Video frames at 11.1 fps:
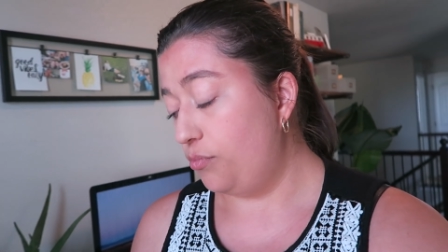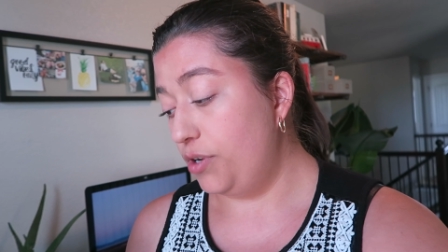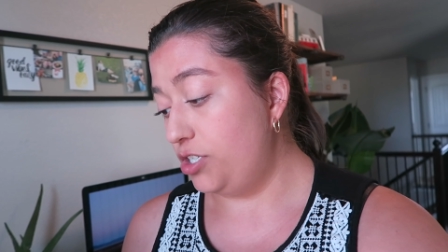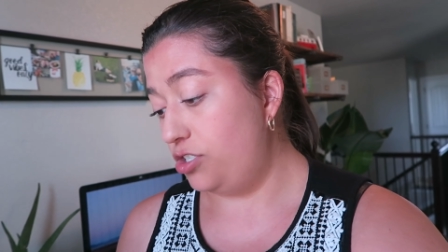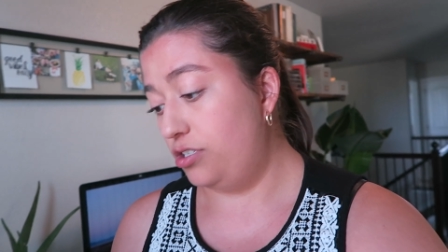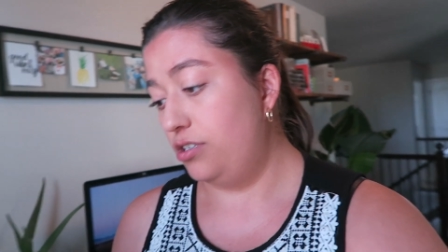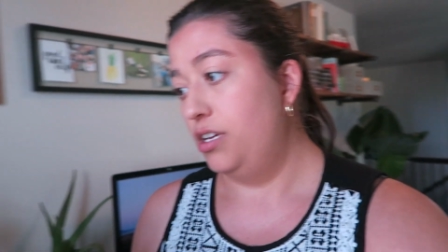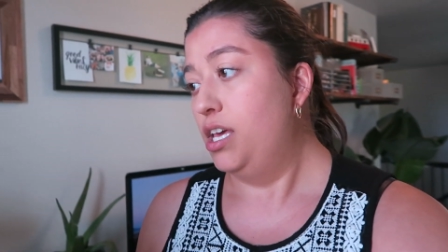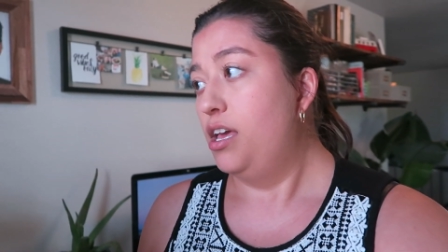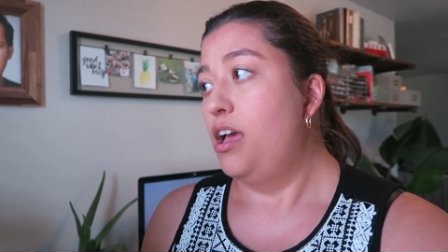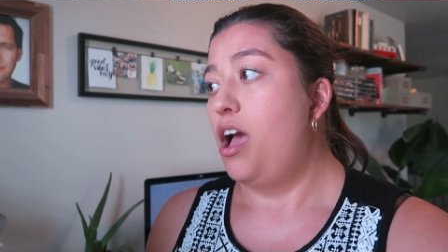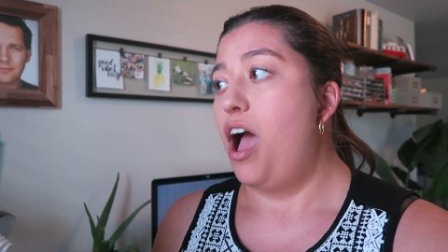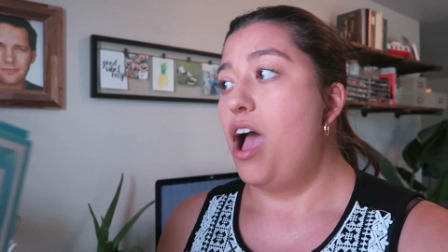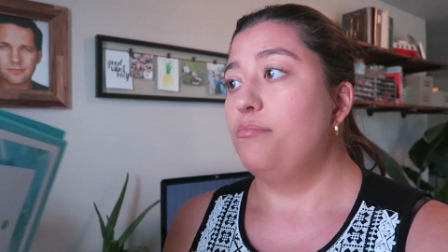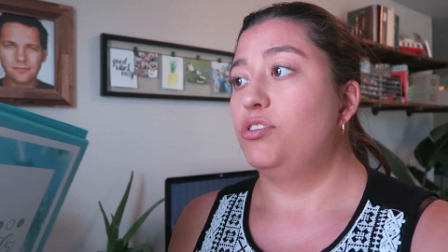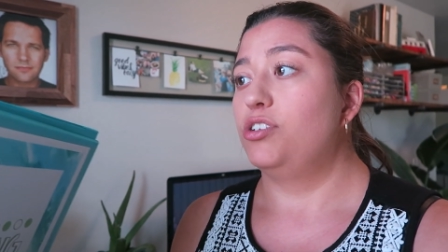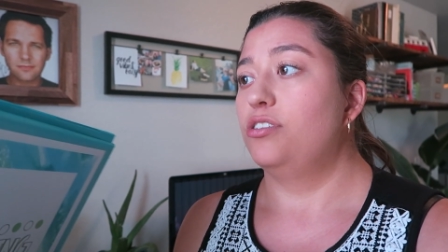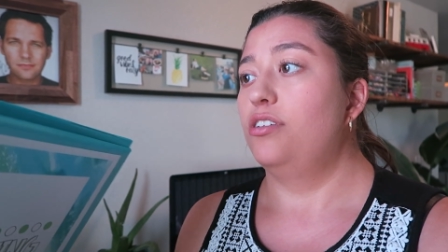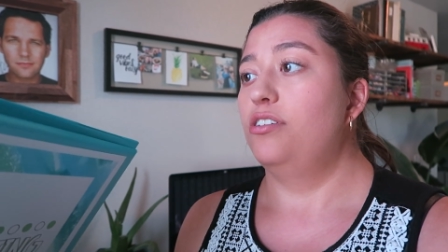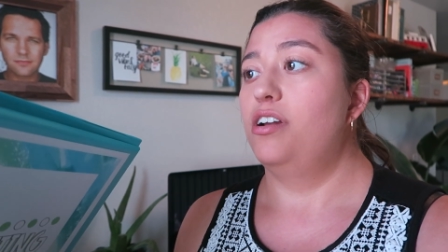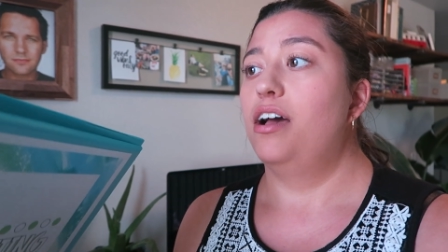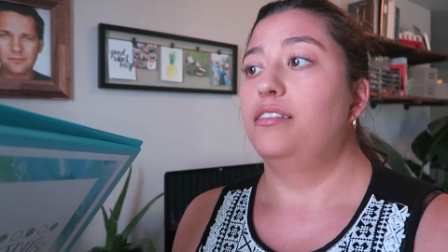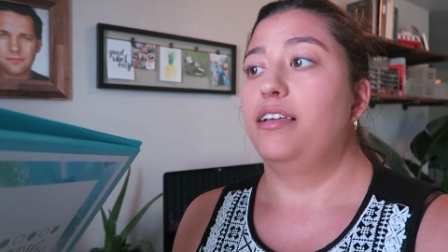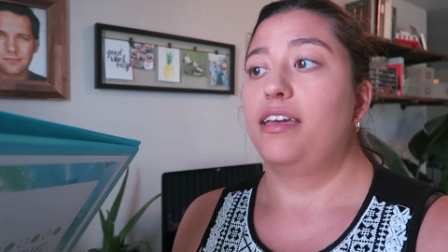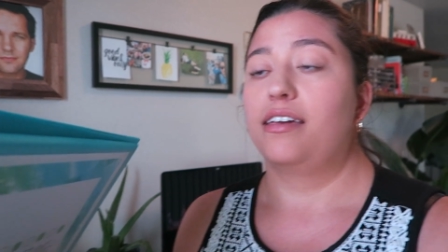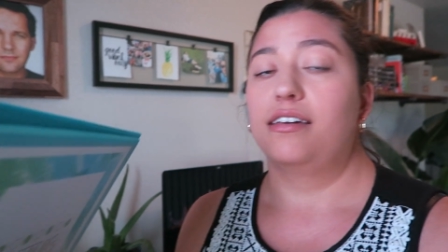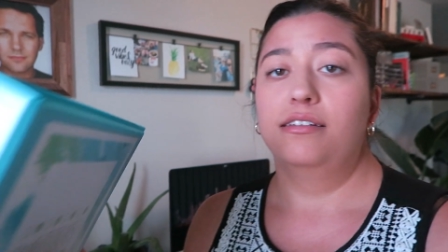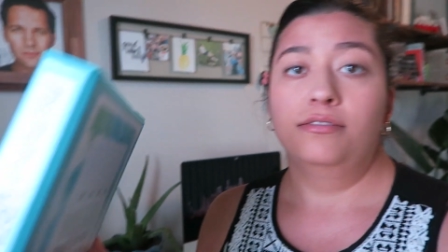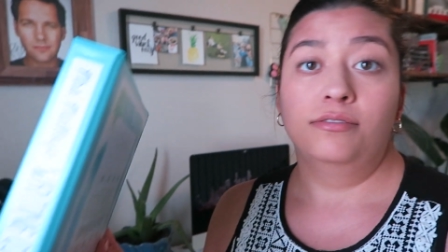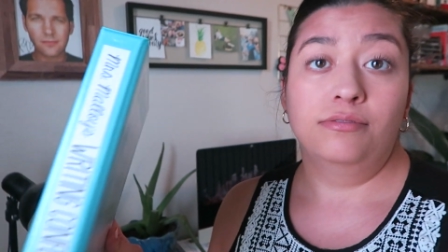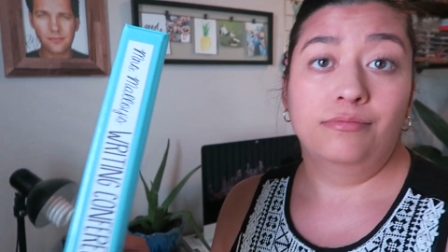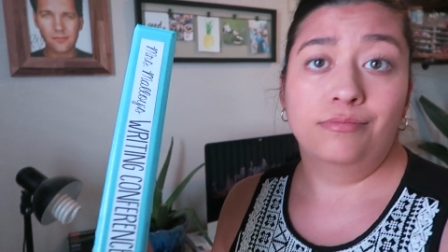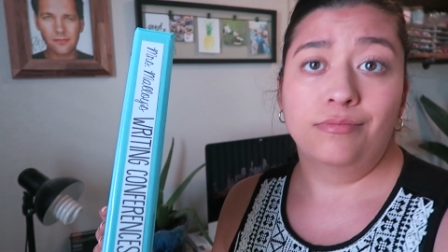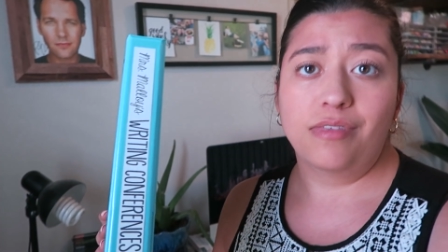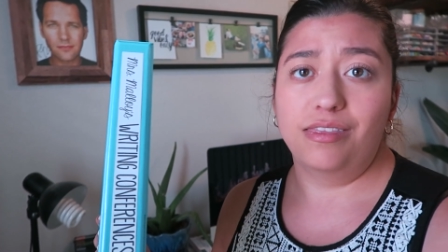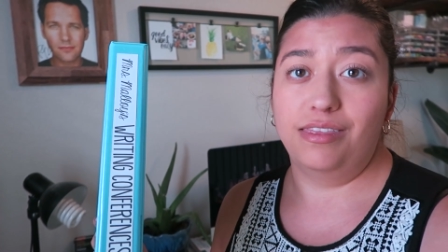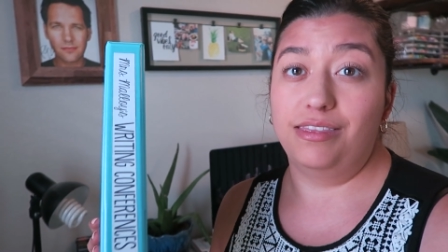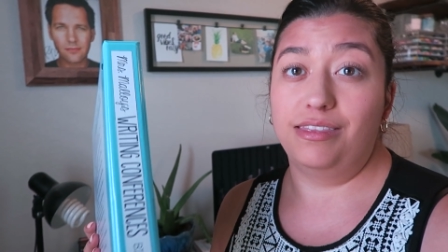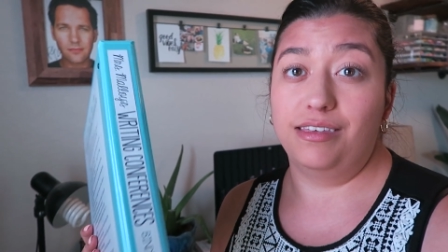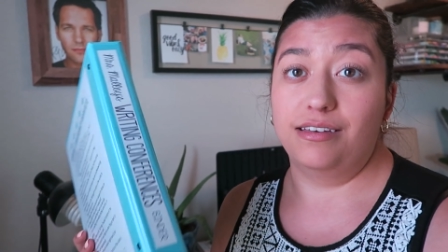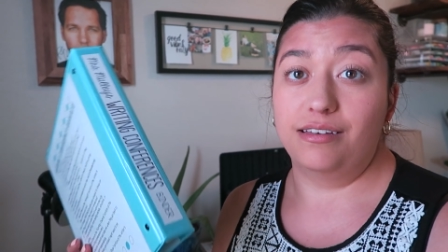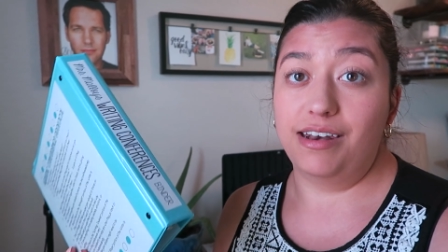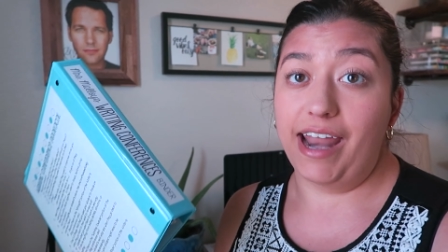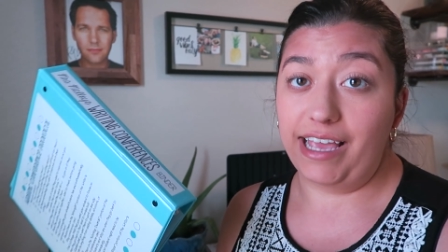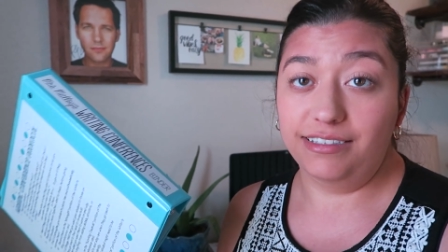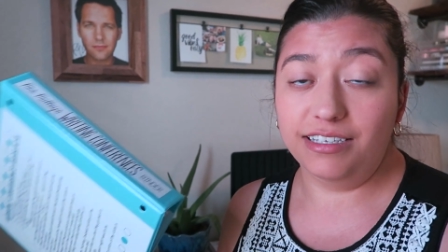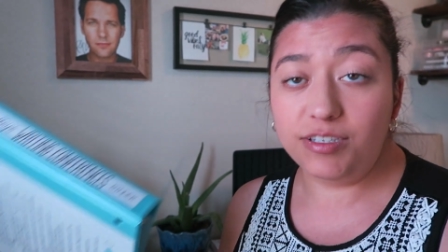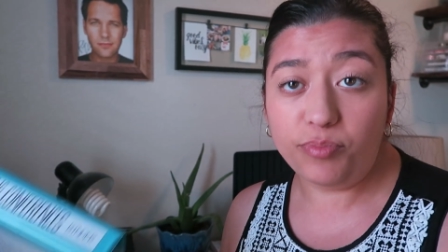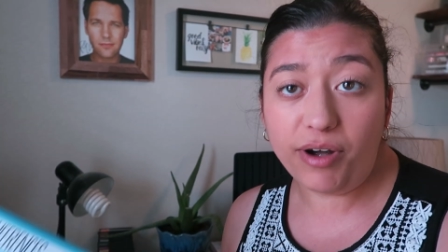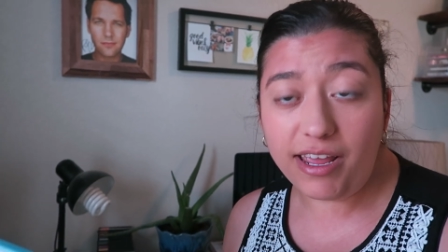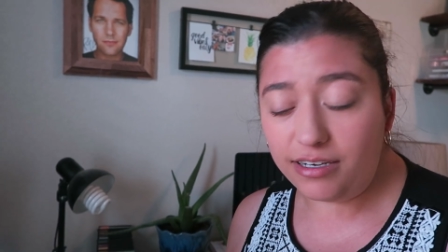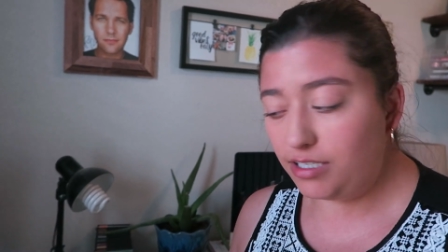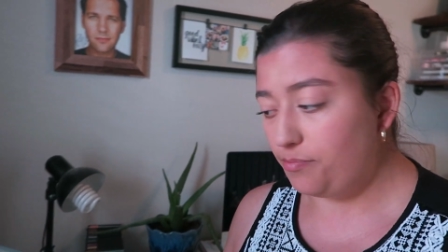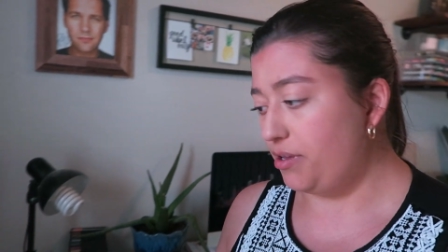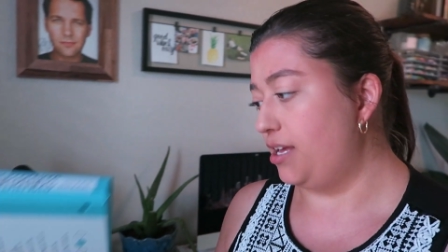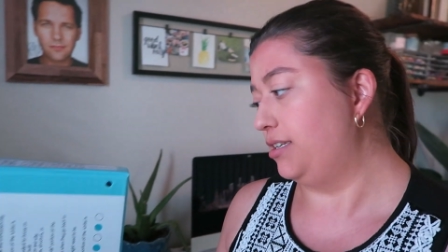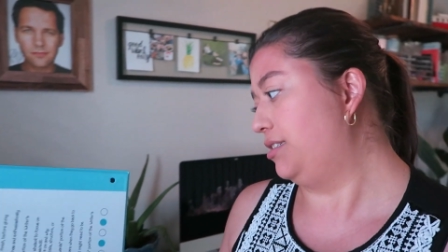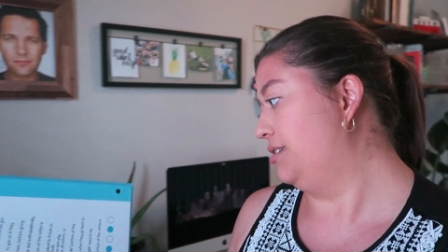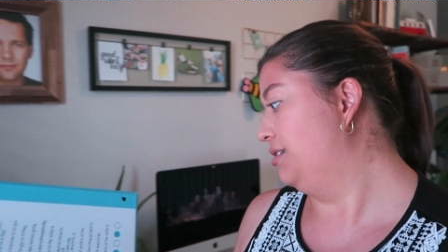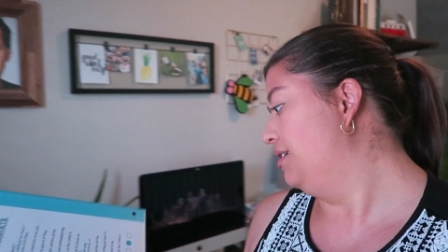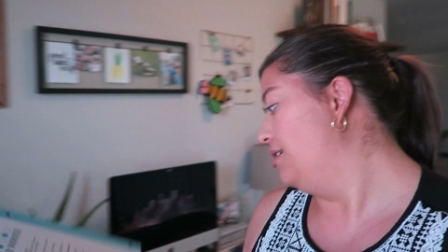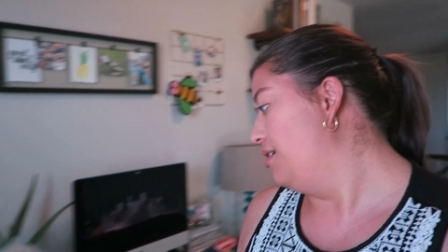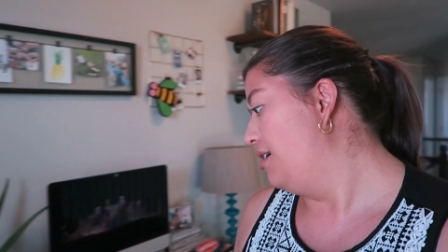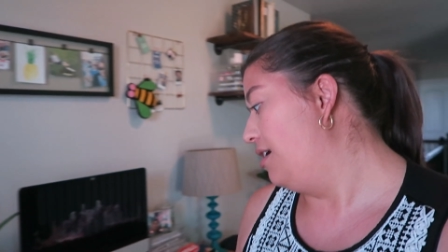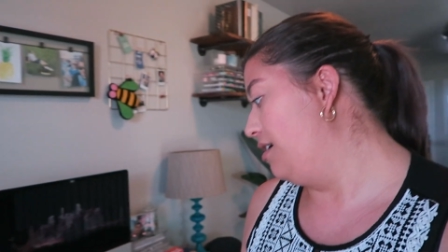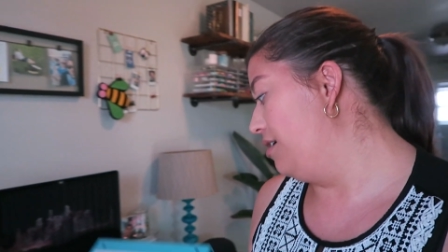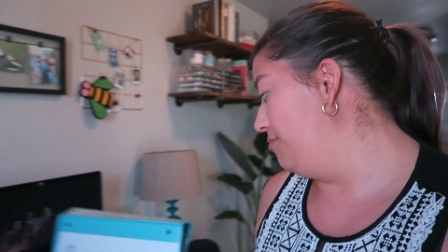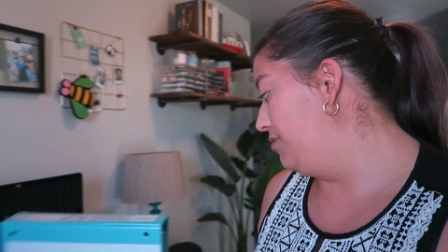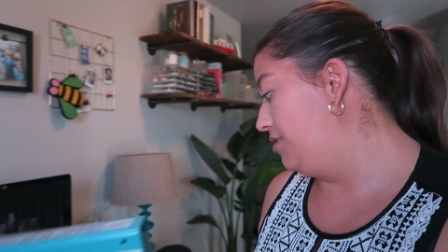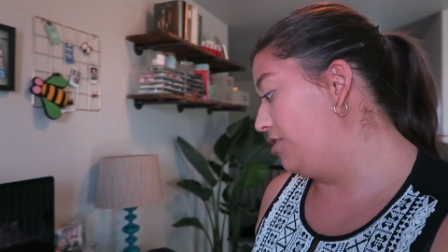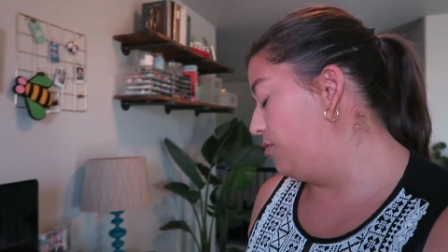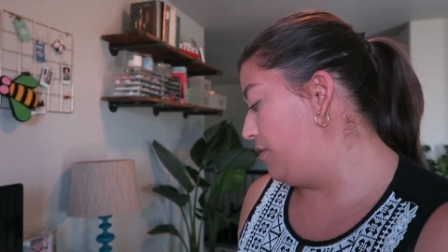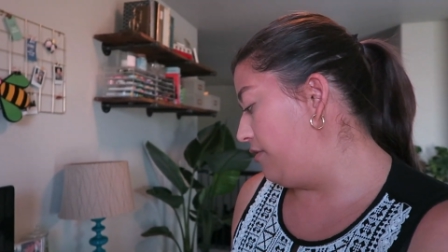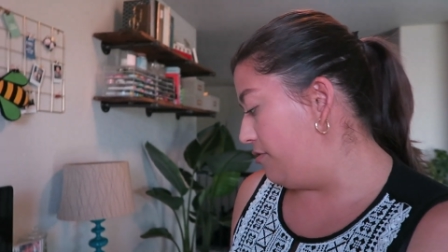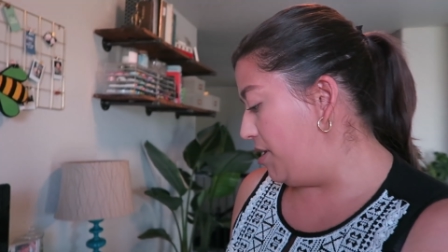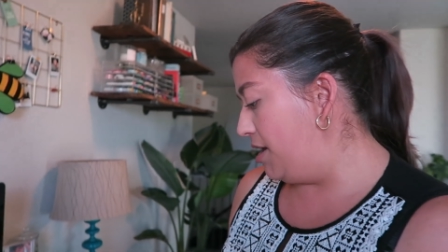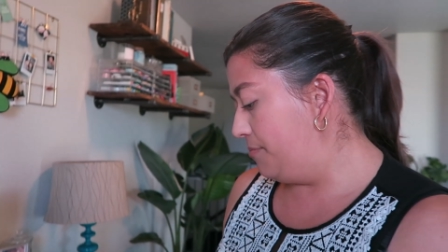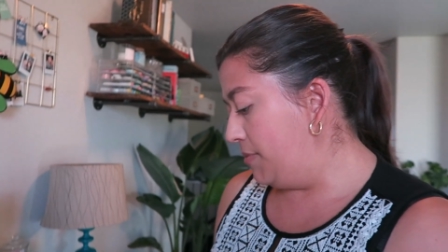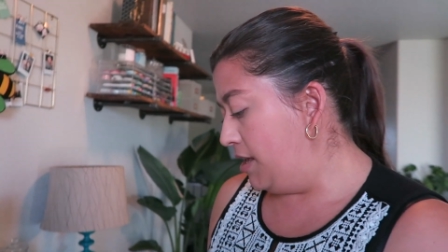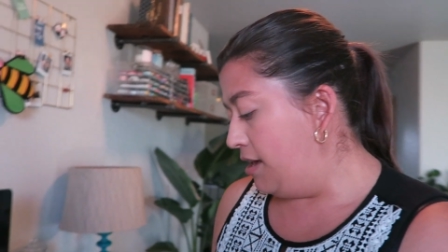which I'm sure they're not like the nicest brand, but they're gonna work for me.